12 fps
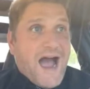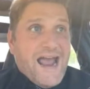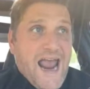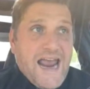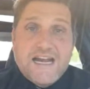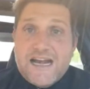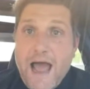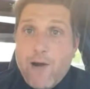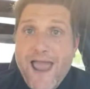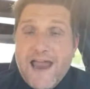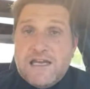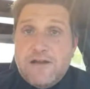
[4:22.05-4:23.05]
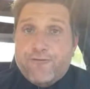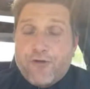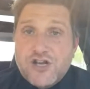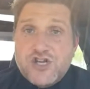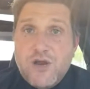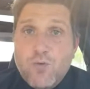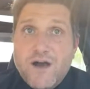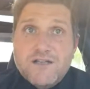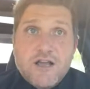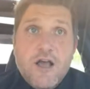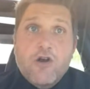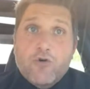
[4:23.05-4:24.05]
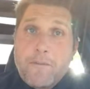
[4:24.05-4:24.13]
I hated how anti-French he was.